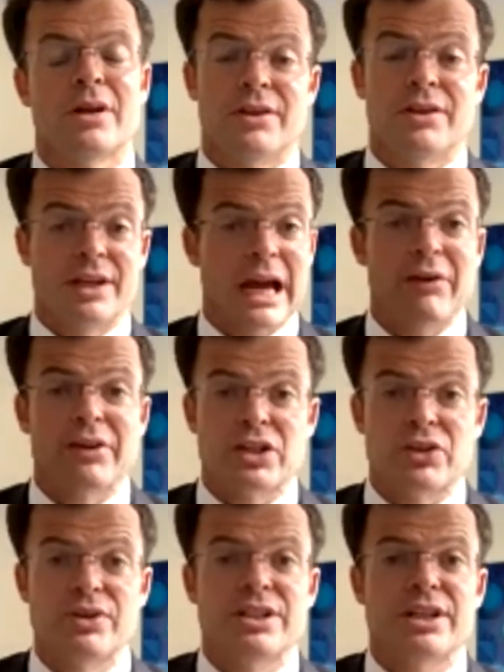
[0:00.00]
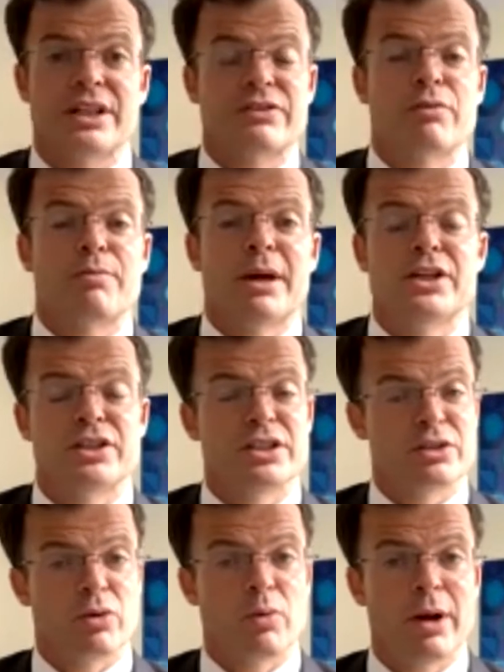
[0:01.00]
The characteristics of the
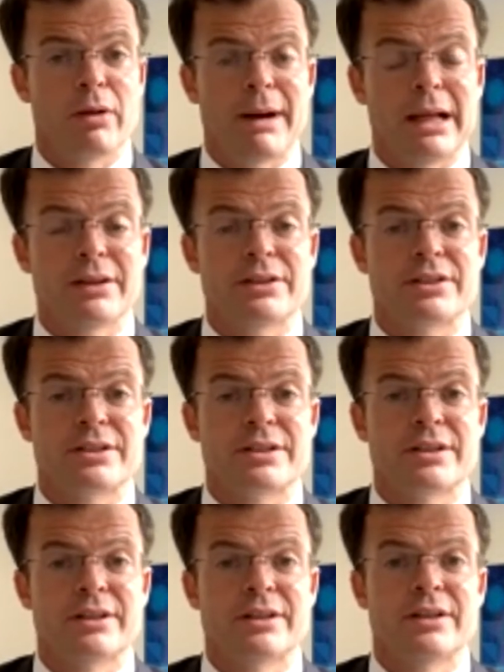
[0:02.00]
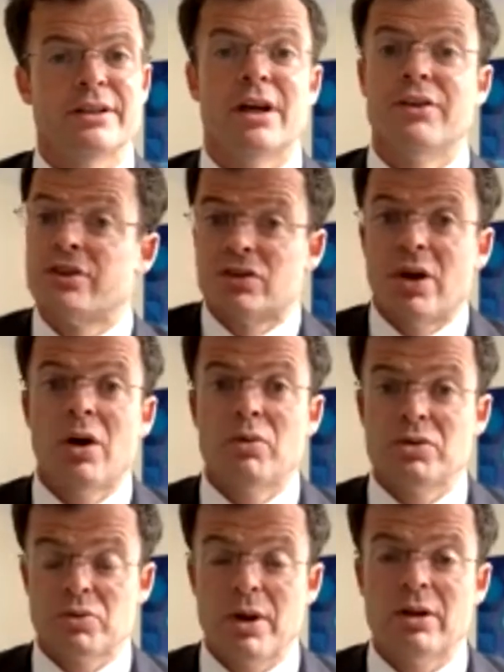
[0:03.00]
patients were well balanced, and the trial
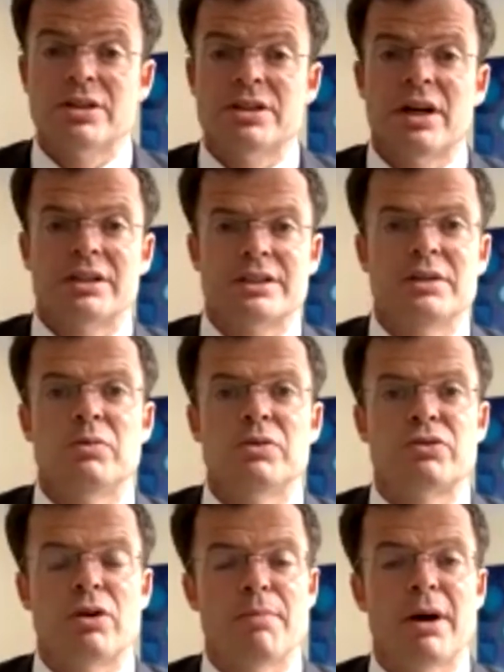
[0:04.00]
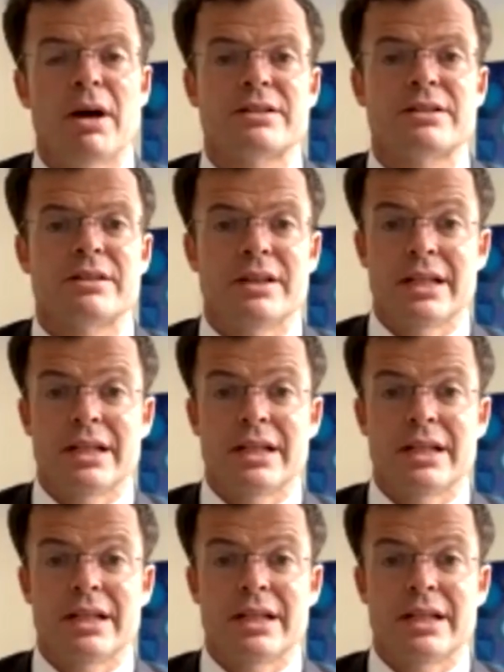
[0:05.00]
was well conducted and was robust.